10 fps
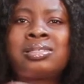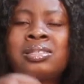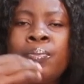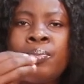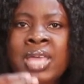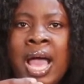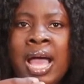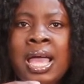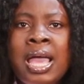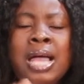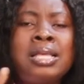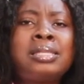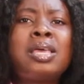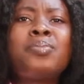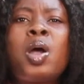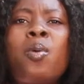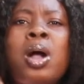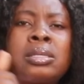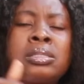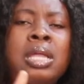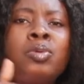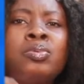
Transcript: sem bi a and you say be a one cassandu